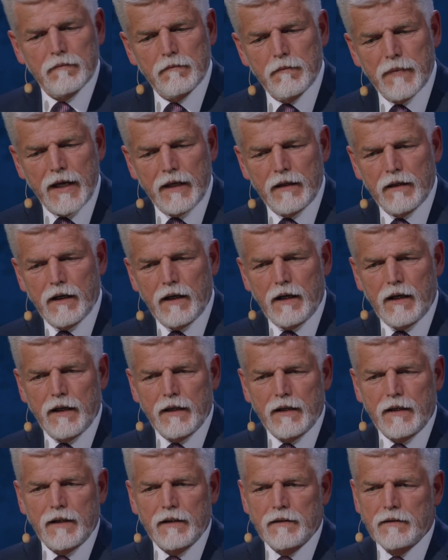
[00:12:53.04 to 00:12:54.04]
man,
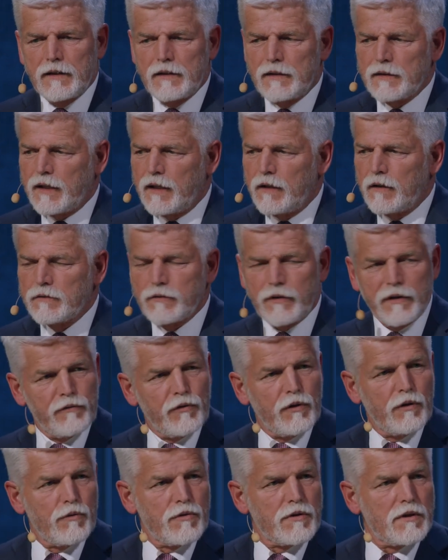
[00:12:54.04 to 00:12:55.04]
I cannot
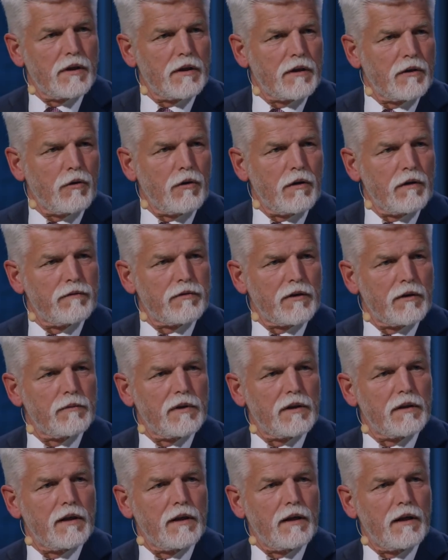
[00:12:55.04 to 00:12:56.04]
refuse a call from
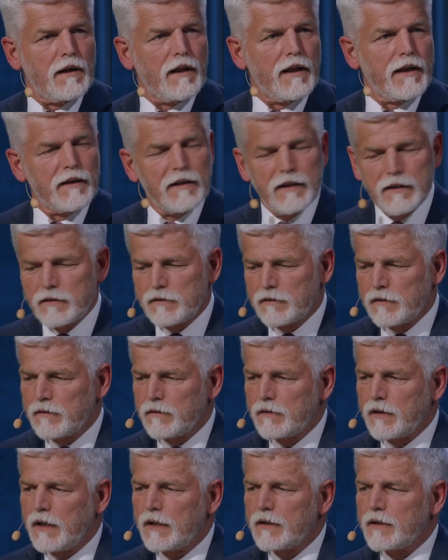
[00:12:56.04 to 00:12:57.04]
a, a lady,
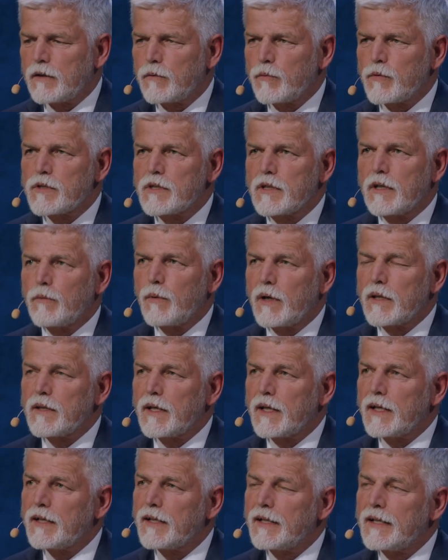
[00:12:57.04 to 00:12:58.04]
so that was one
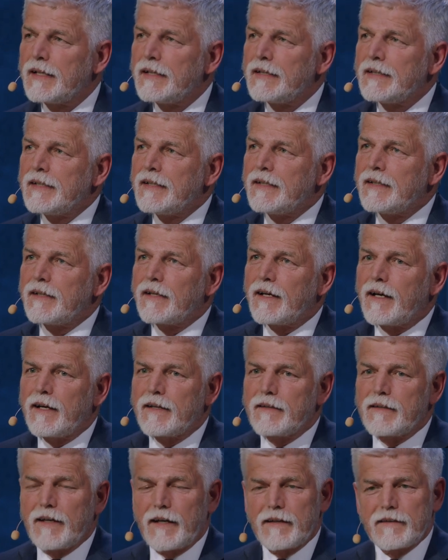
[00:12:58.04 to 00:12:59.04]
thing.
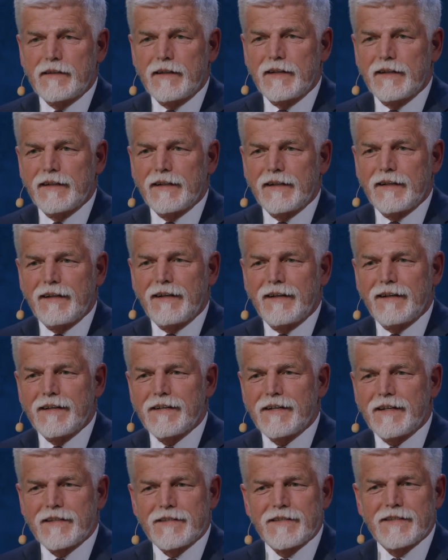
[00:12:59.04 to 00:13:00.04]
And the other
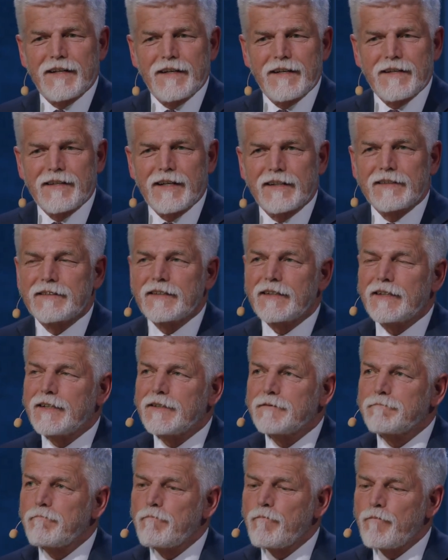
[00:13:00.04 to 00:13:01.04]
is that.
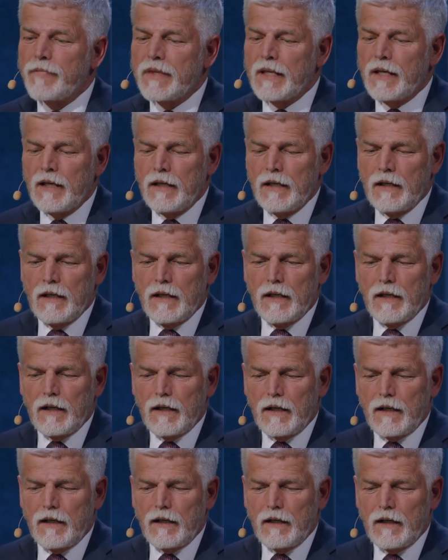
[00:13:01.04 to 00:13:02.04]

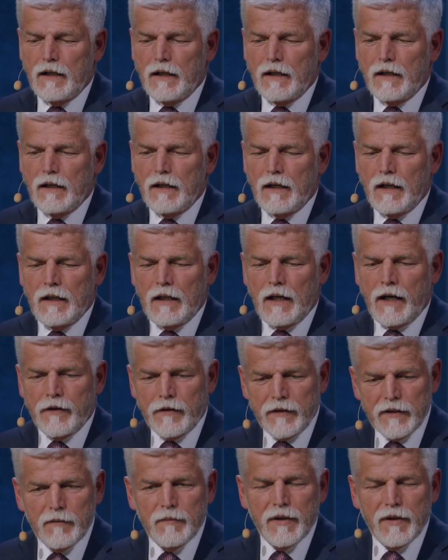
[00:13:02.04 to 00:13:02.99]
Uh, I really